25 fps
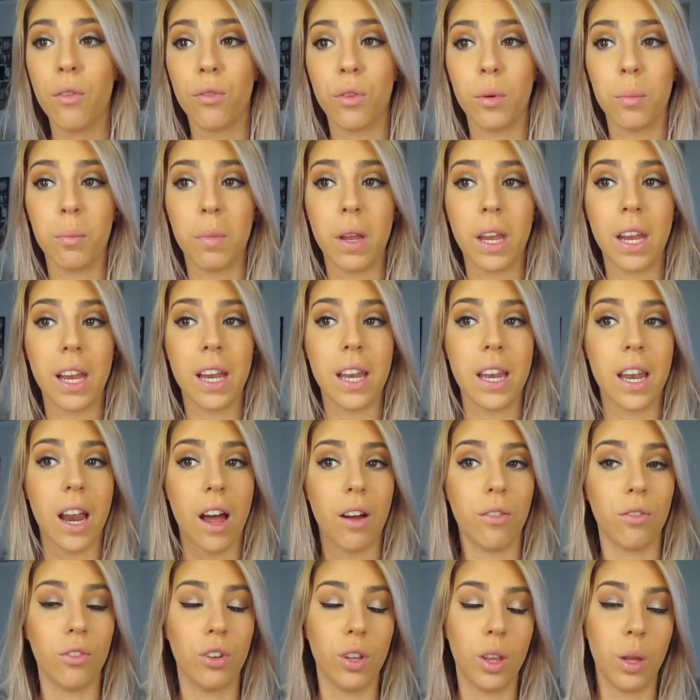For me,
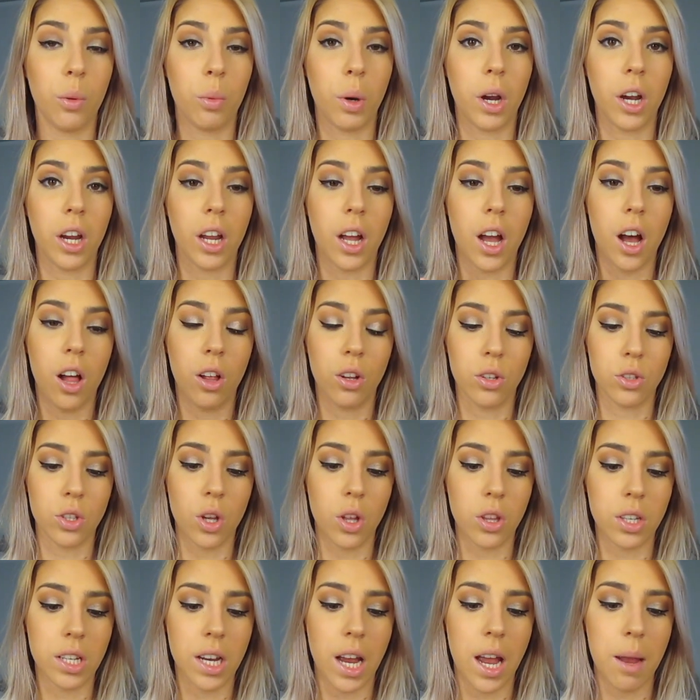not really wearing colors
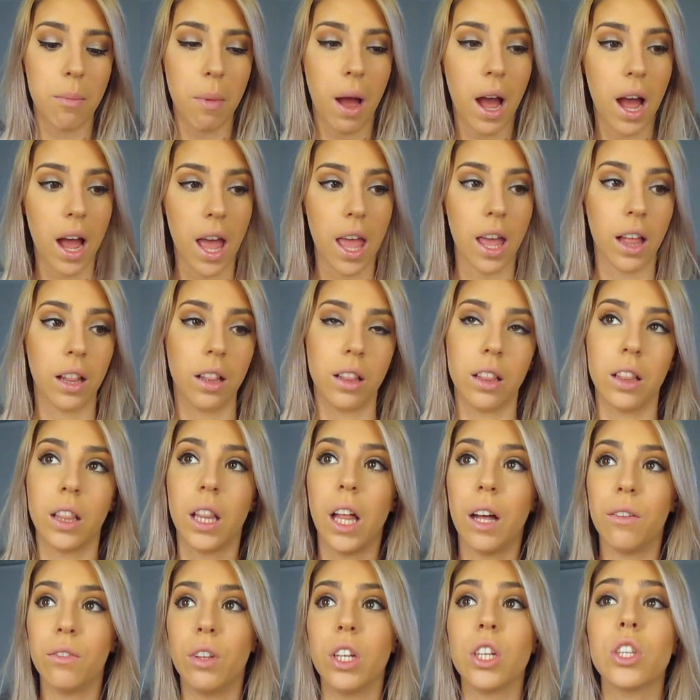all the time, I
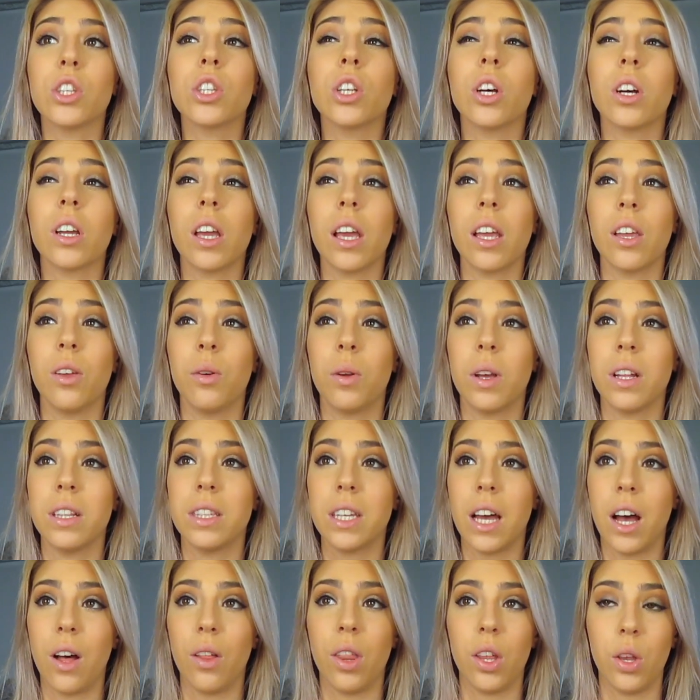love this look. You can
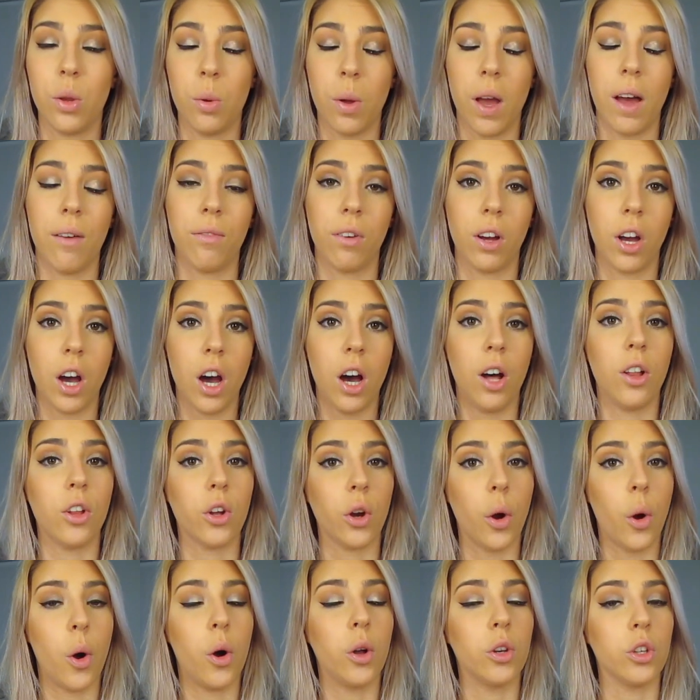tell that you have a
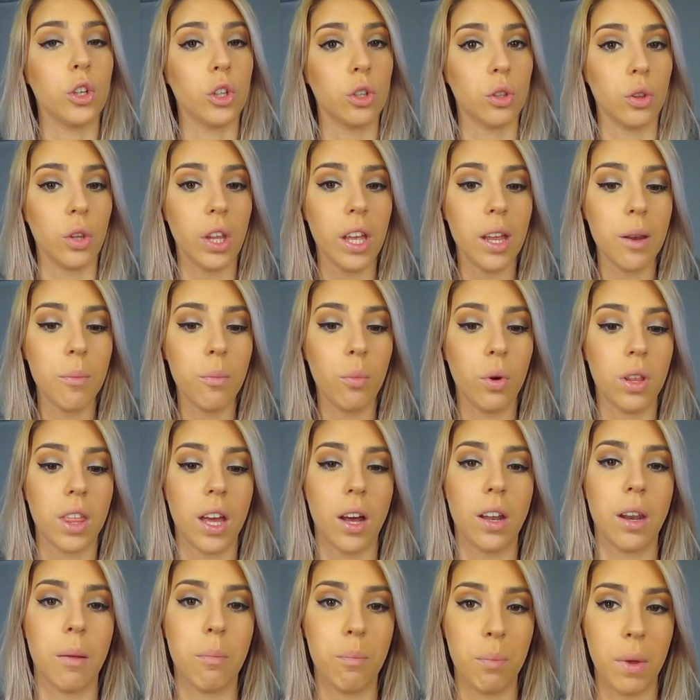color on your lid
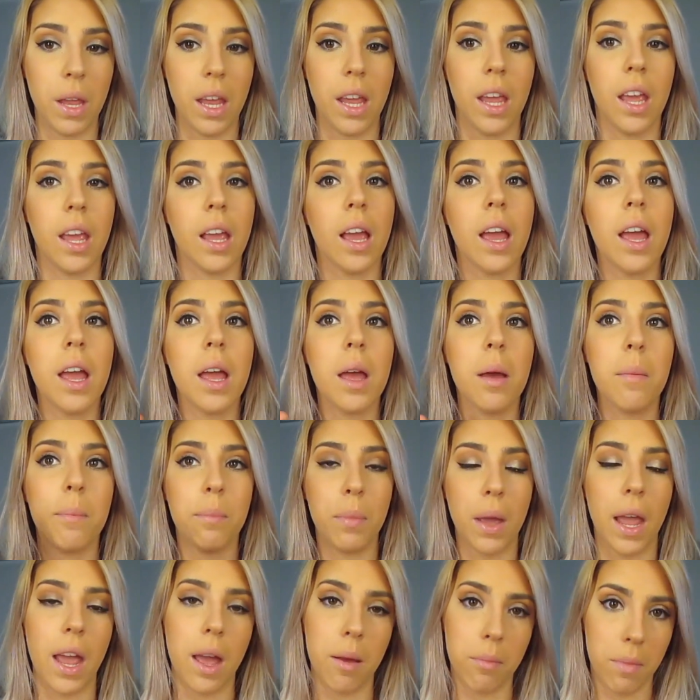without it being
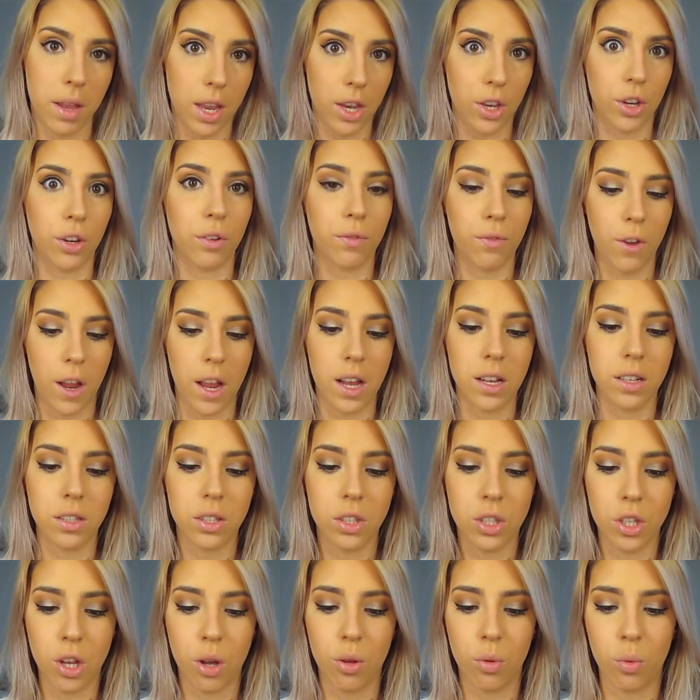bam in your
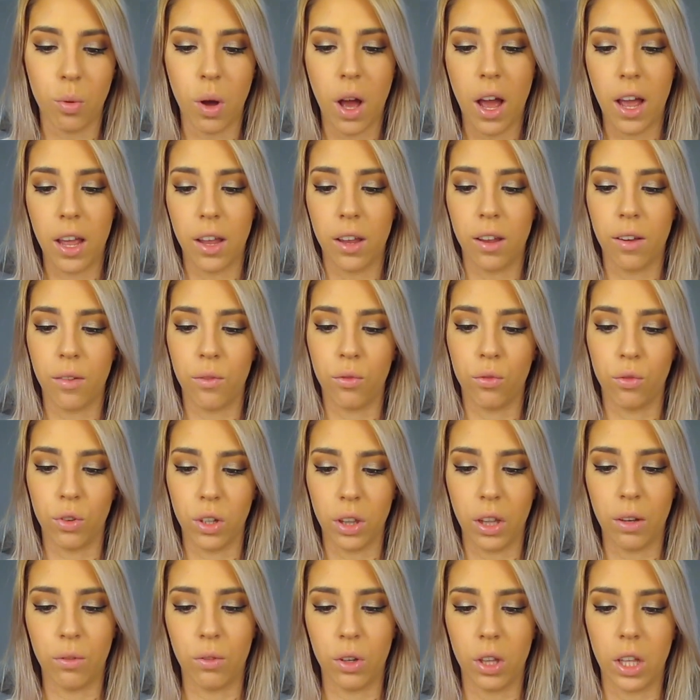face. So I
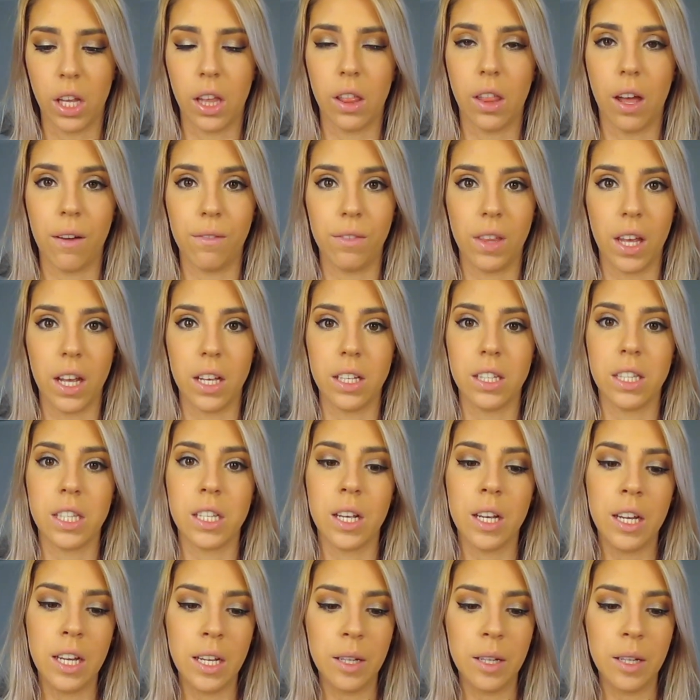really love this.